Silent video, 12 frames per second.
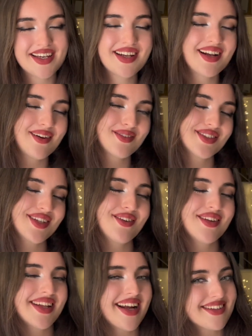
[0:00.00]
And I'll see you in
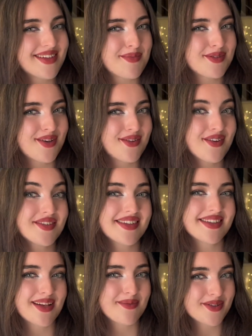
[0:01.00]
the next episode of
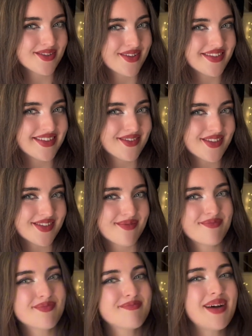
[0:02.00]
Sustainable Study Secrets.
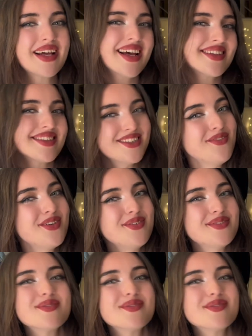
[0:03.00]
Bye guys. Love you.